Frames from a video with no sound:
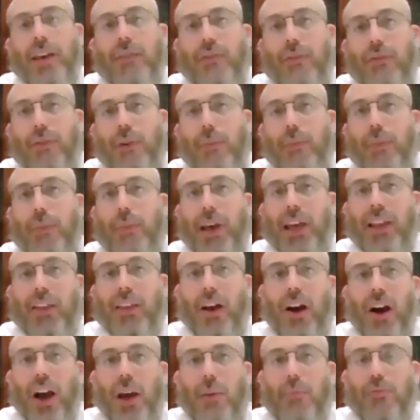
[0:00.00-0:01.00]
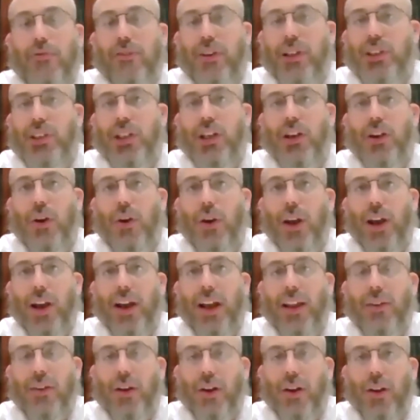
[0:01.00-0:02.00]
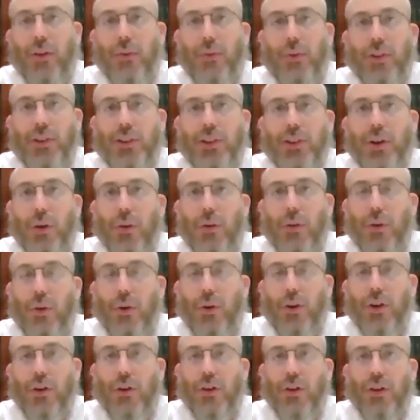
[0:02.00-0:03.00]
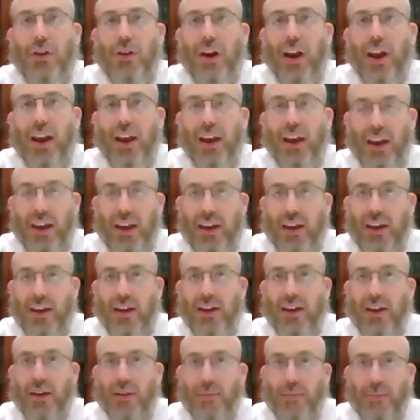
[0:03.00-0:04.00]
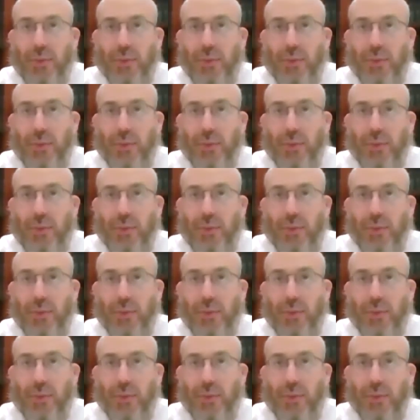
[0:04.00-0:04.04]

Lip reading: even from being the high priest. The Kohen Gadol was no longer a